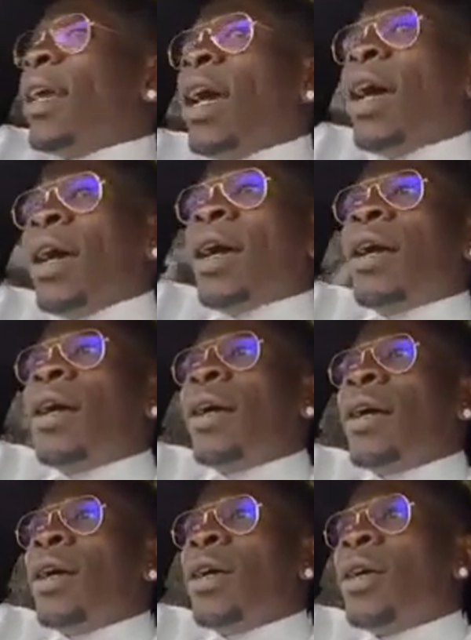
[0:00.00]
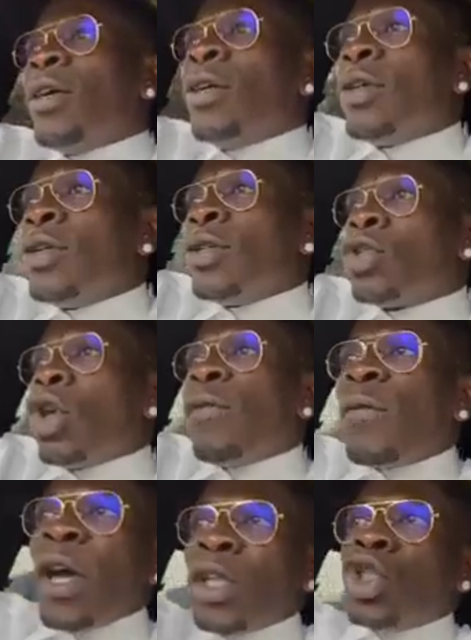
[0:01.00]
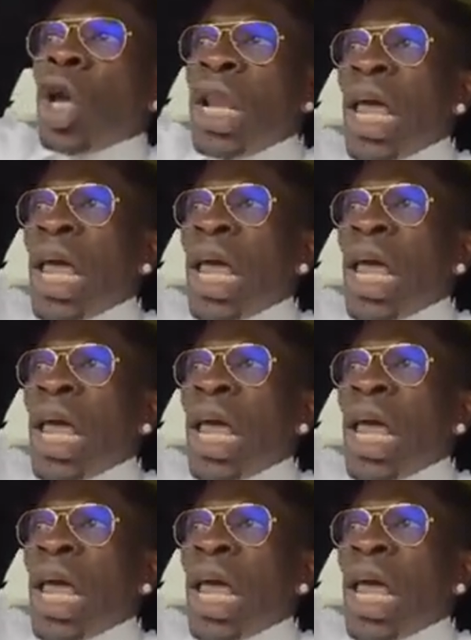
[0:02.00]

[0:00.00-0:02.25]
Yeah. So if I enjoy